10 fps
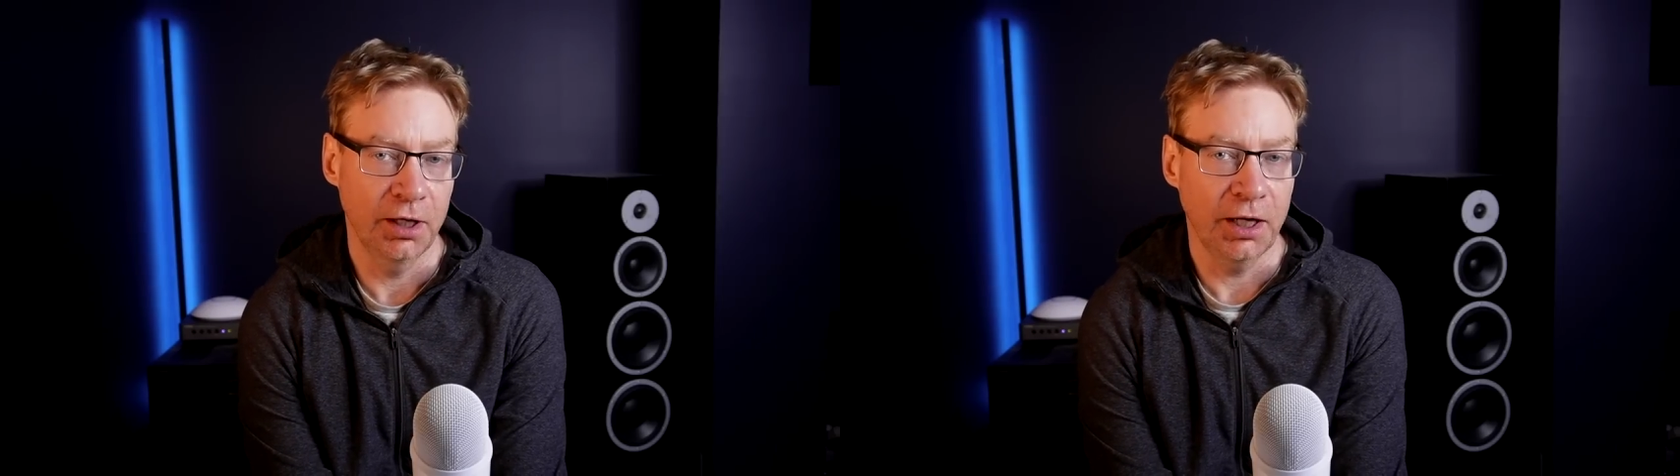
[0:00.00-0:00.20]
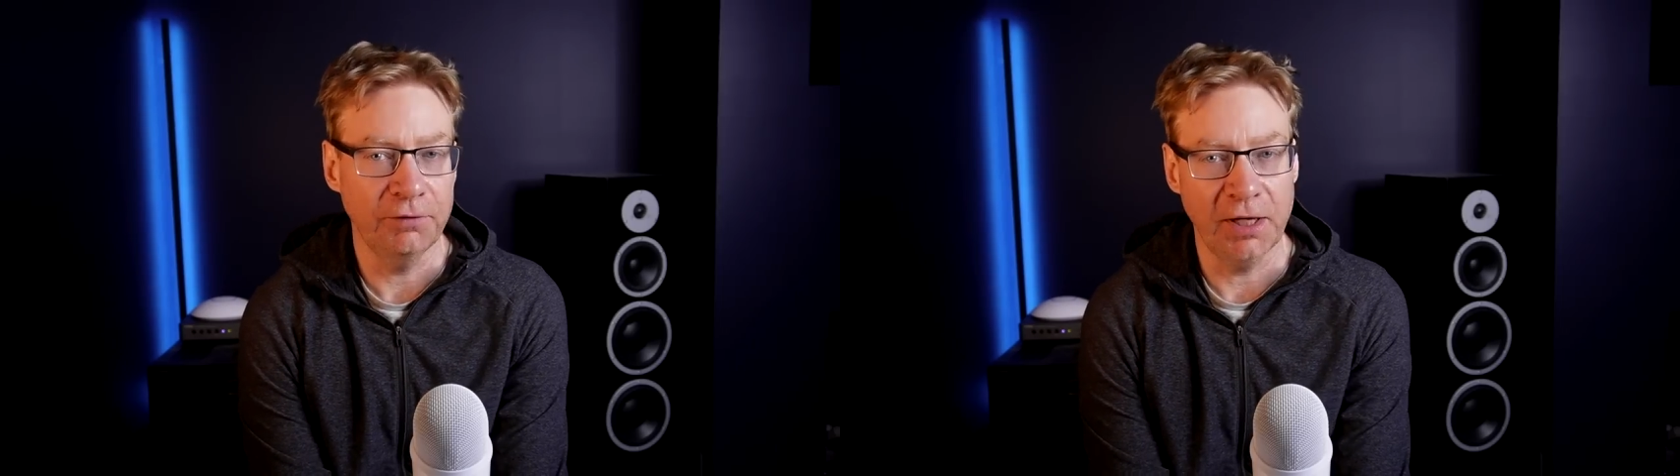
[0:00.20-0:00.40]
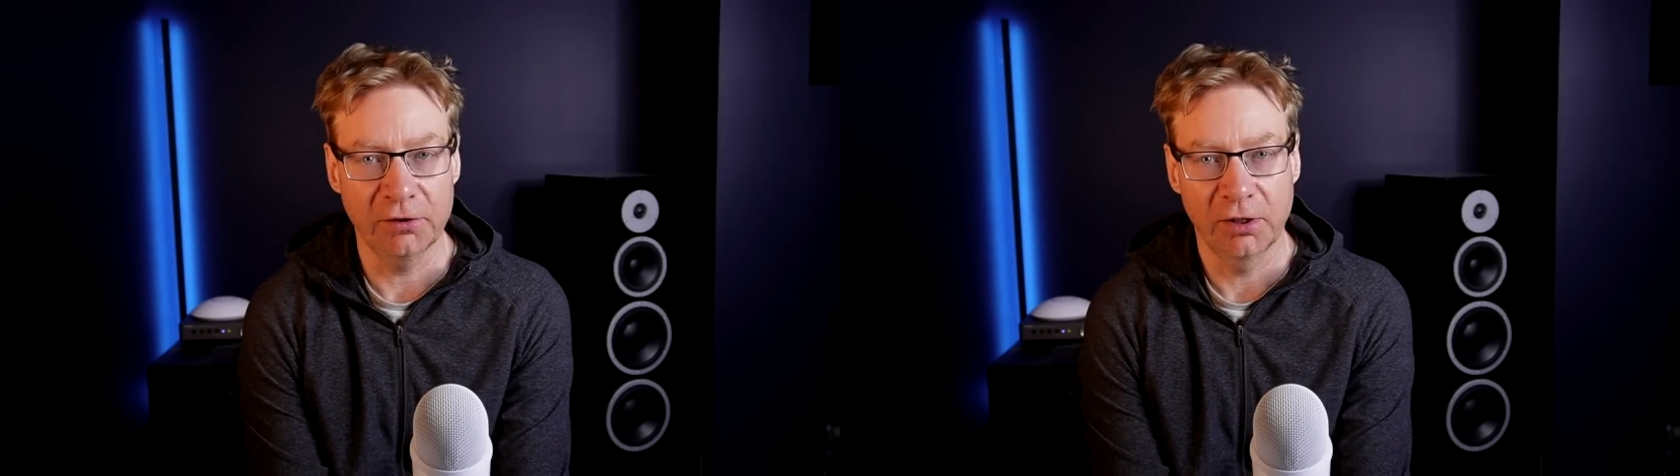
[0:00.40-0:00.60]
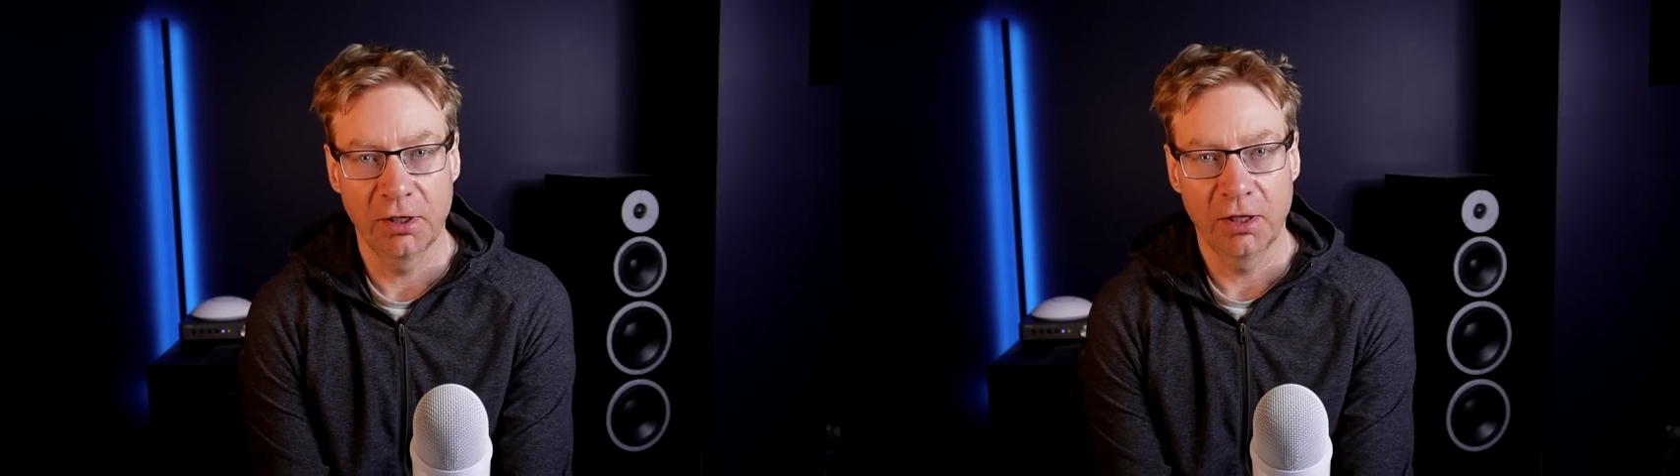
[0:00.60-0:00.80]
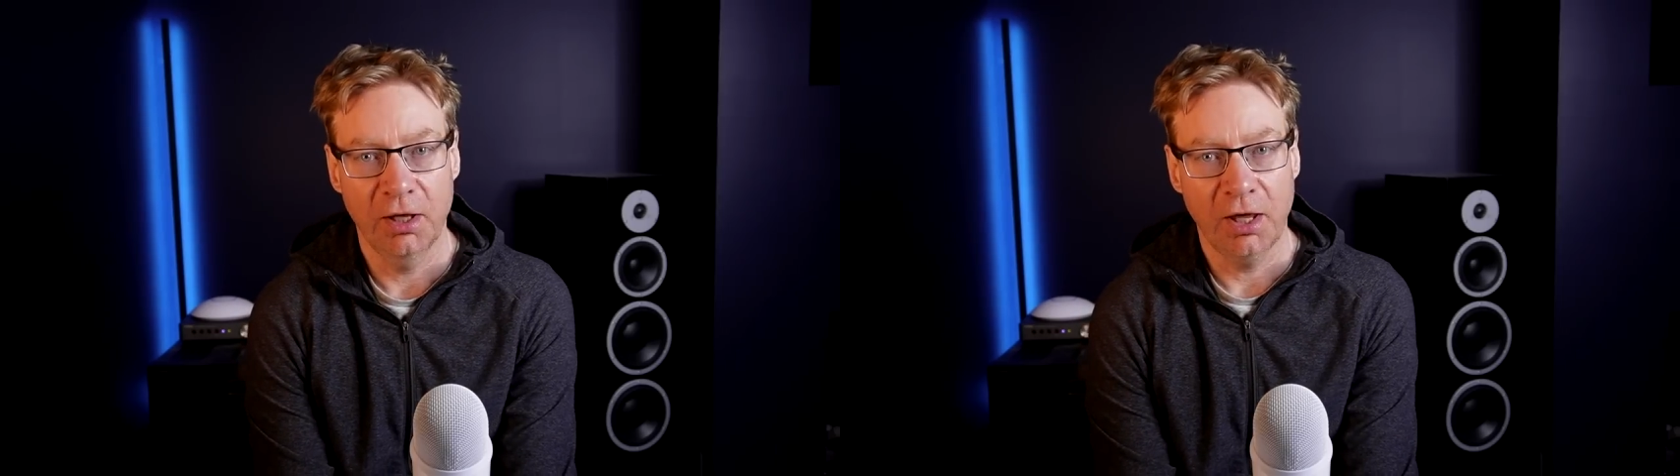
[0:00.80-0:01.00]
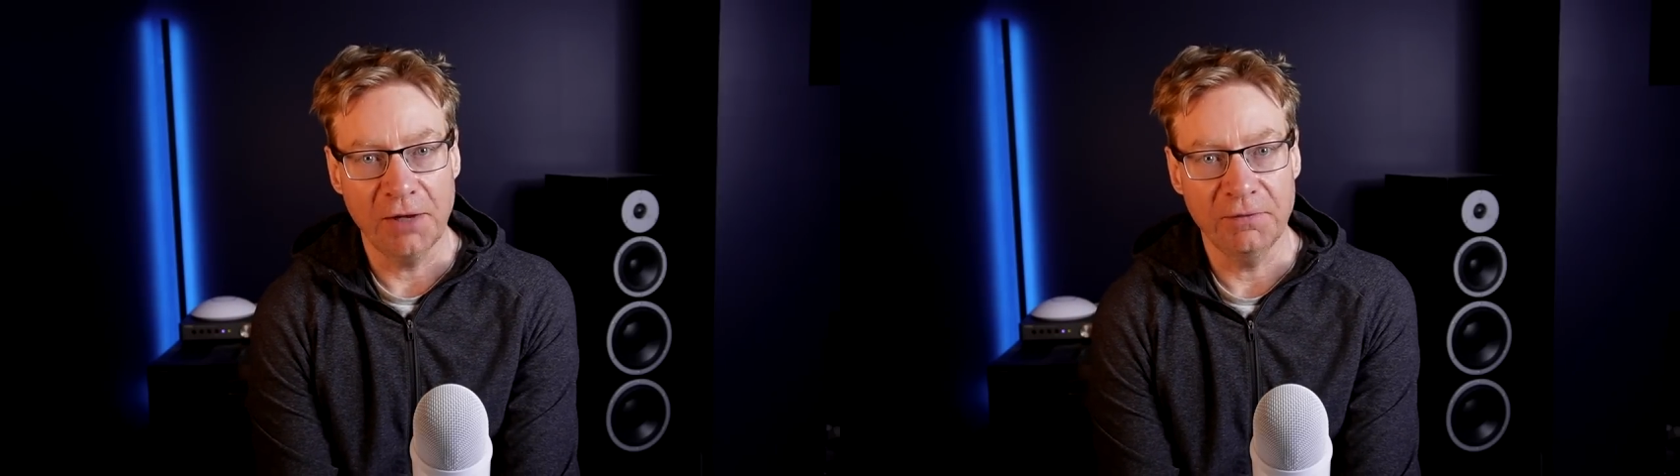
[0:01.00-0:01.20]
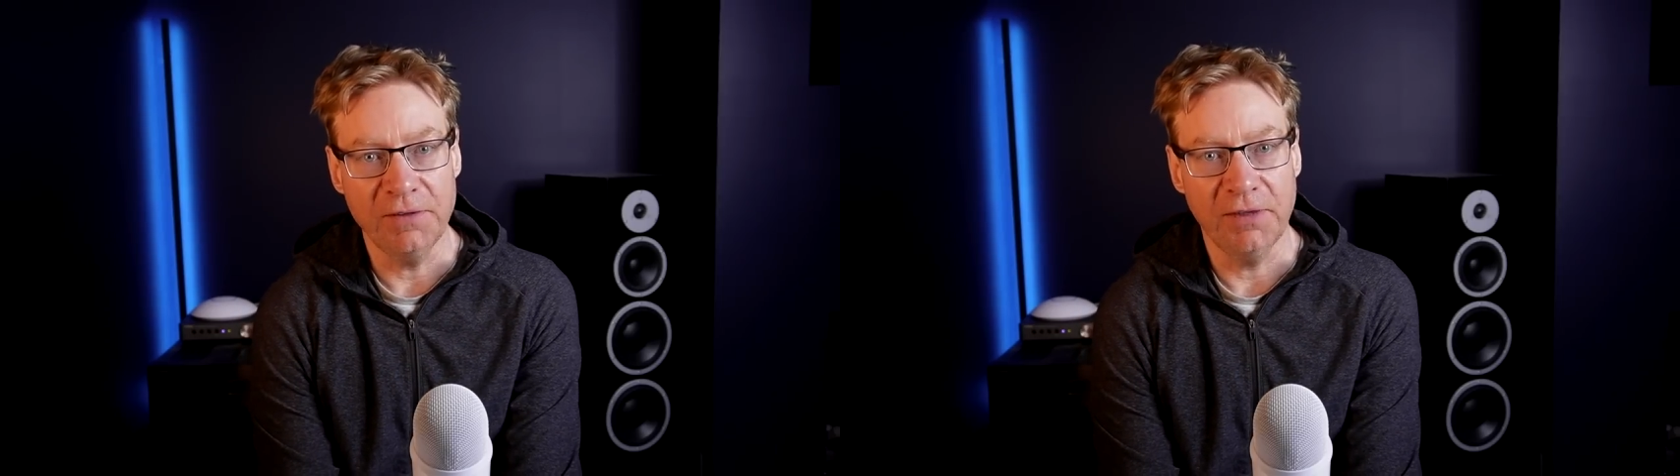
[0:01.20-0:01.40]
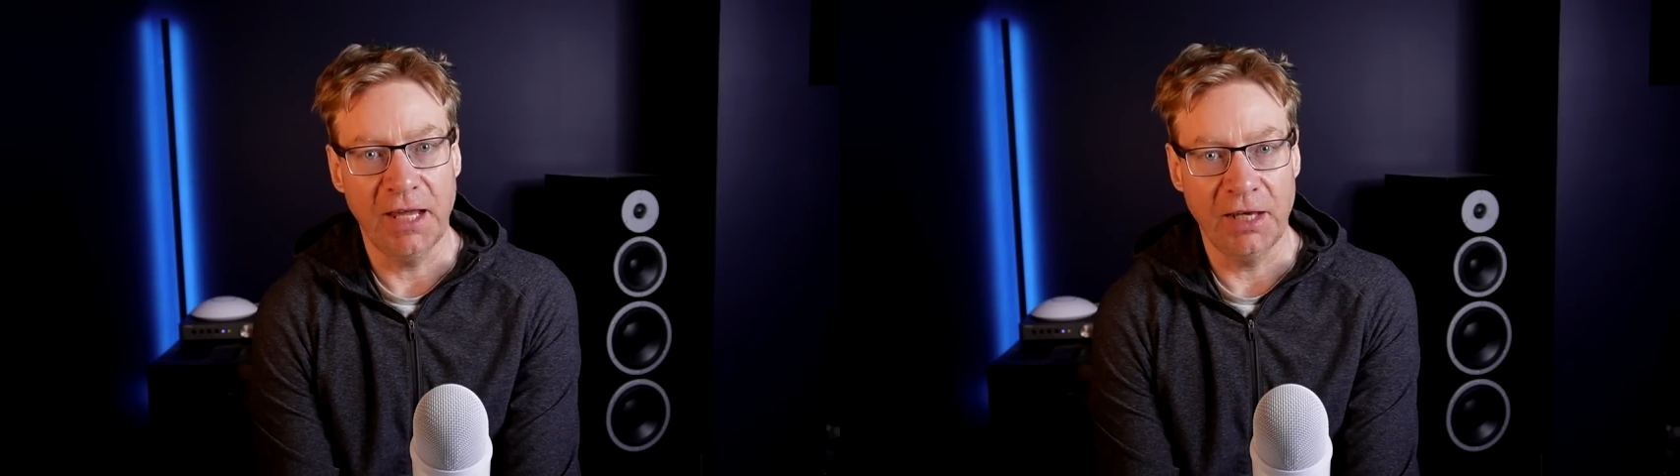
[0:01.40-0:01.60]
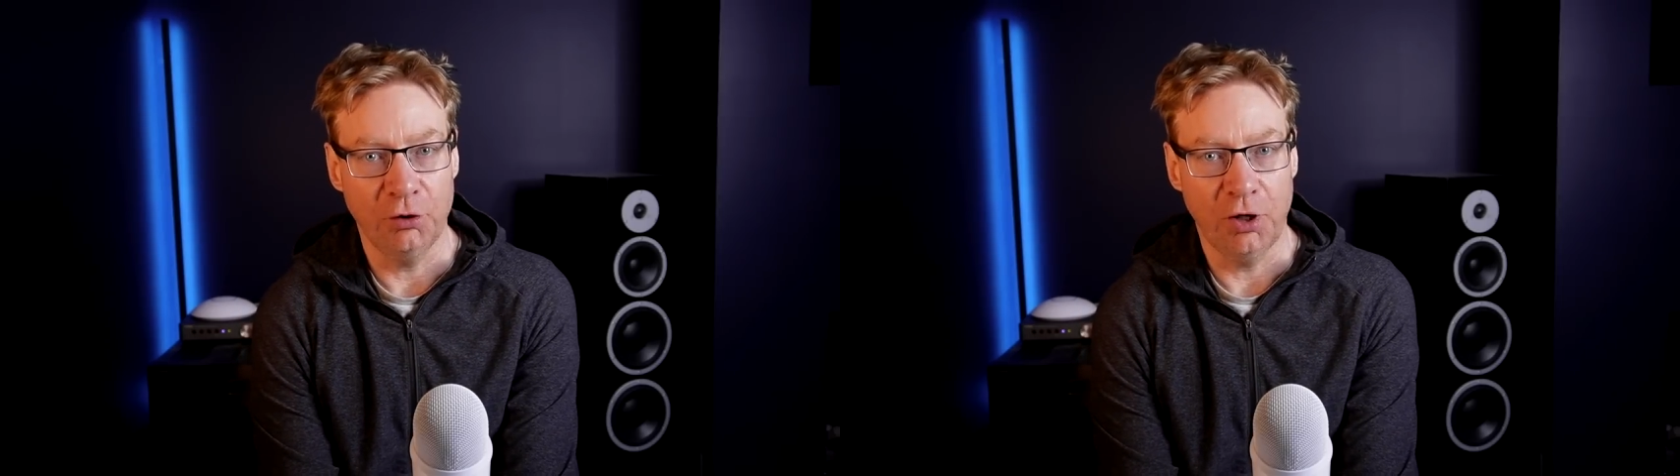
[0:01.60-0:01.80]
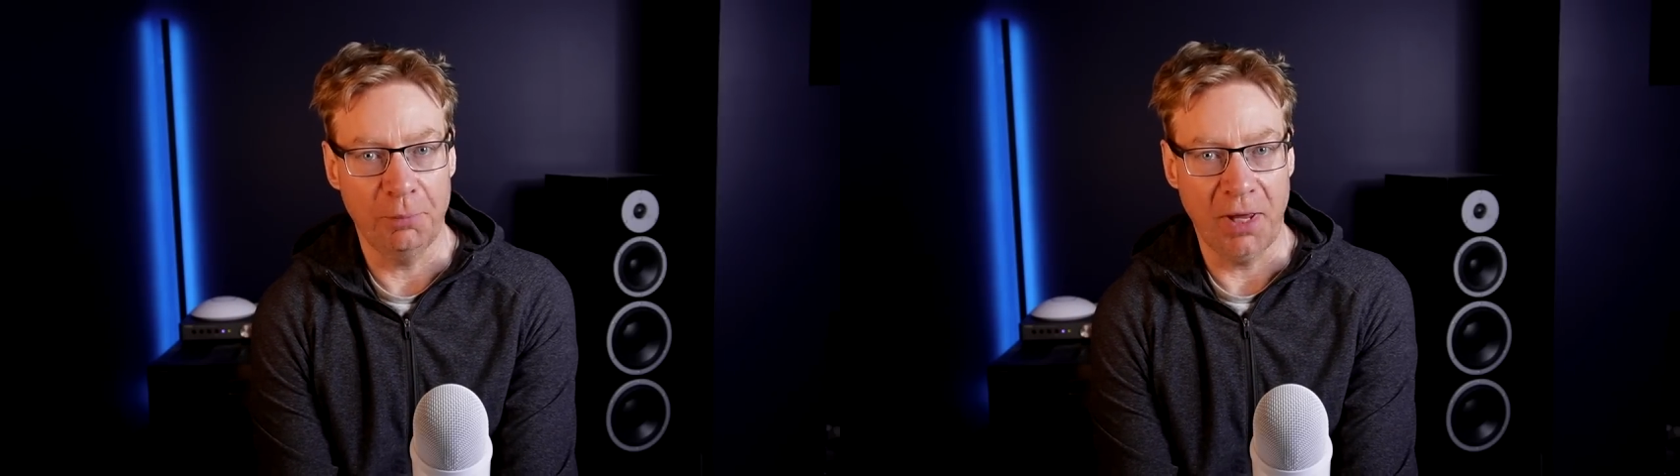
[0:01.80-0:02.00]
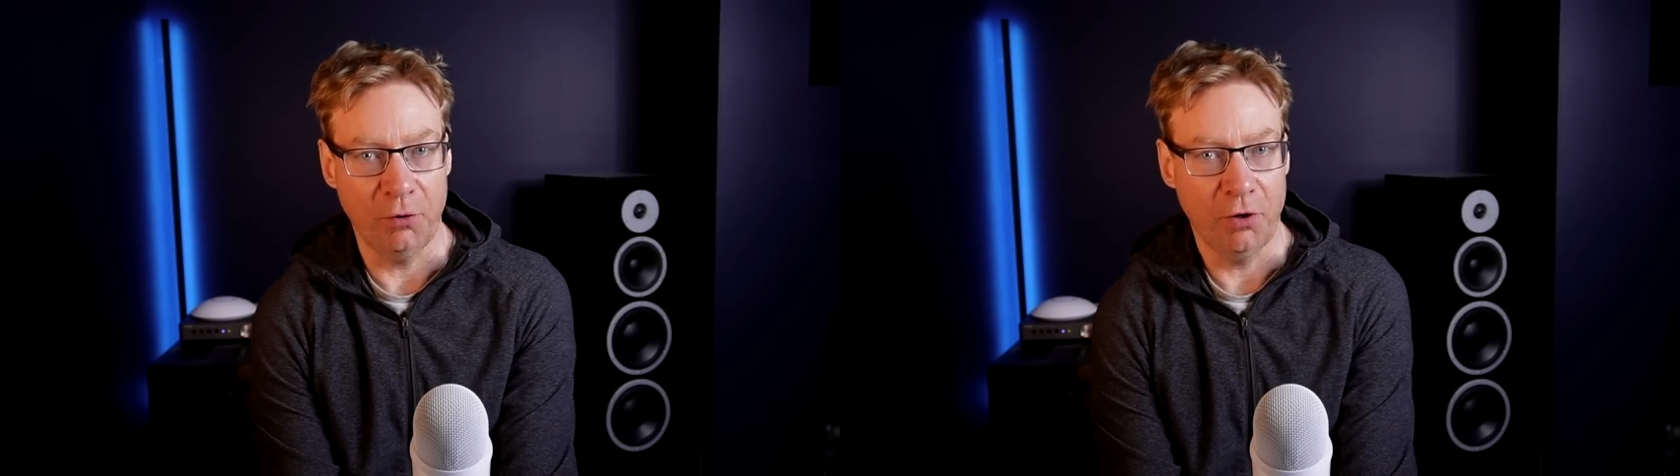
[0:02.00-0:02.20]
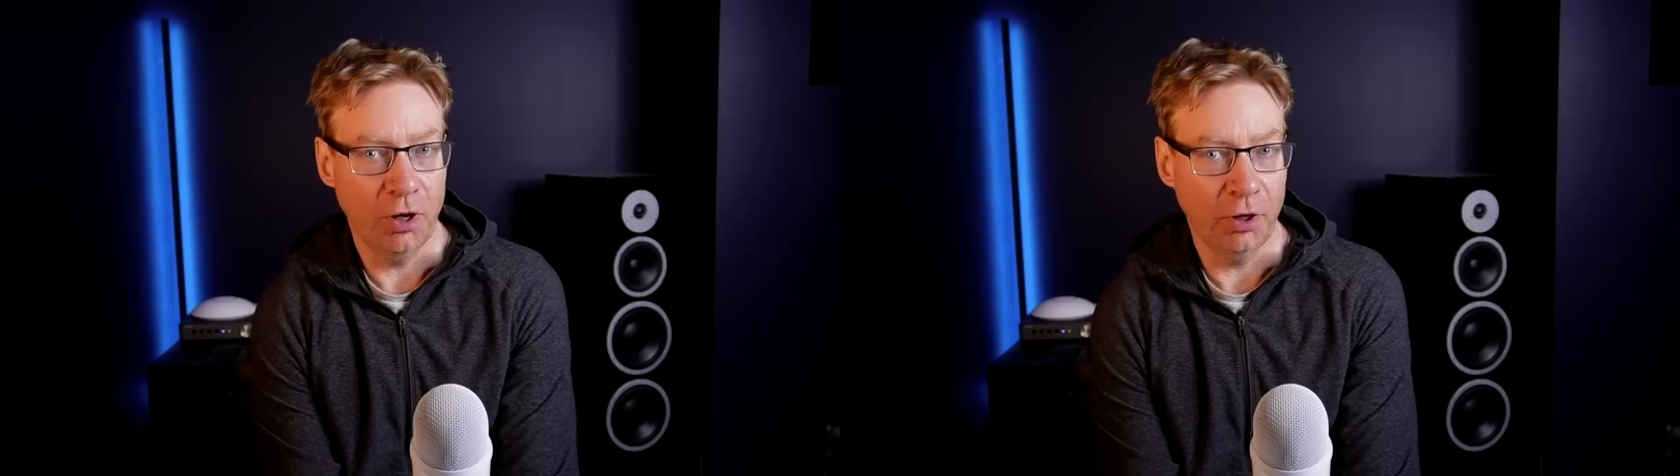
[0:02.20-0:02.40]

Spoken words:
In fact, I think they add about